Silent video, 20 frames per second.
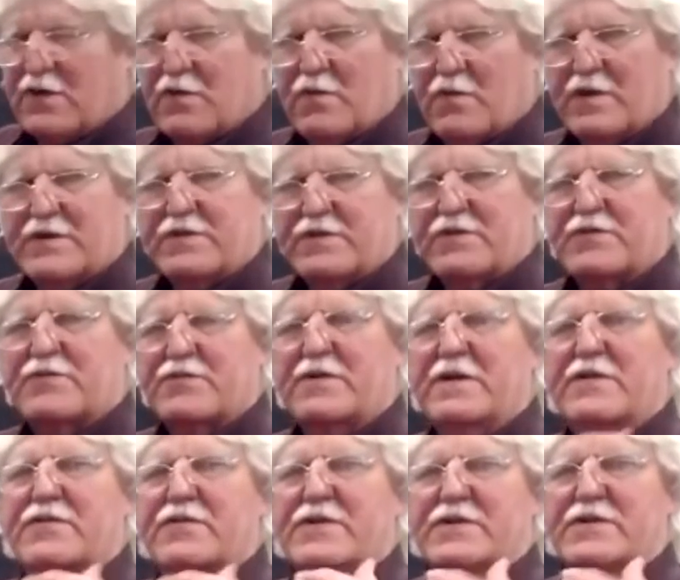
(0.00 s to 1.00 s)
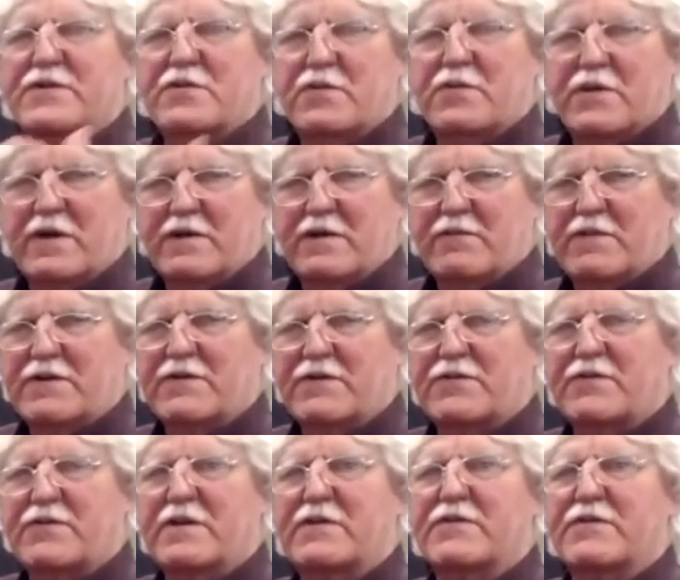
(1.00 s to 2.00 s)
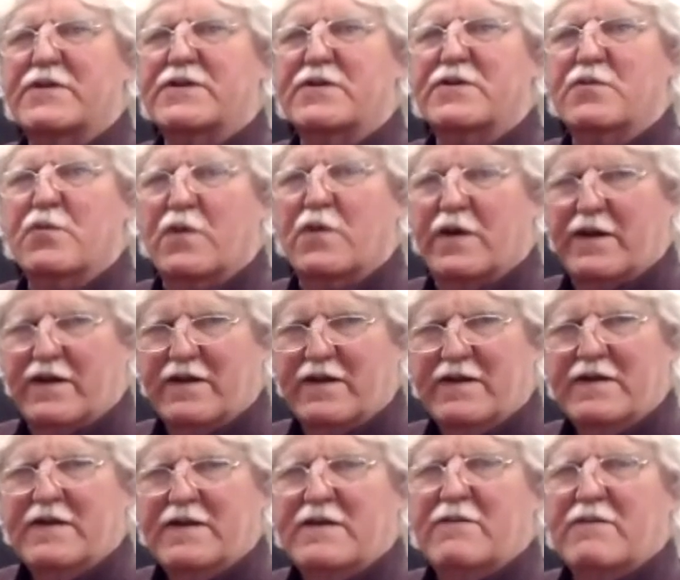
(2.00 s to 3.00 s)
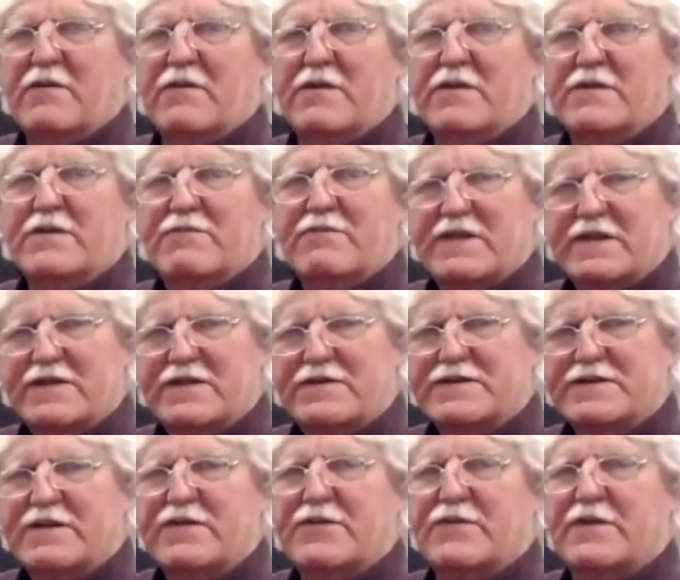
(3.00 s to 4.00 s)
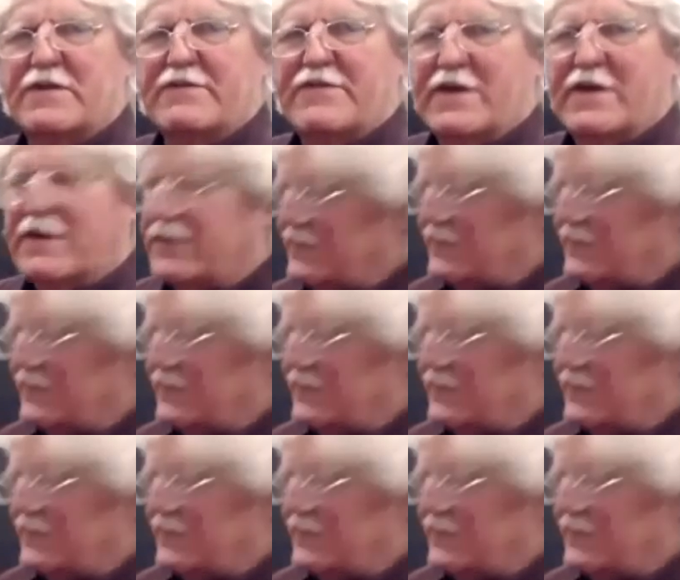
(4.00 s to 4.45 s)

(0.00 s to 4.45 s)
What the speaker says: 1, 2, 3, 3, 2, 1, 1, 2, 3, 3, 2, 1. We're really using three fingers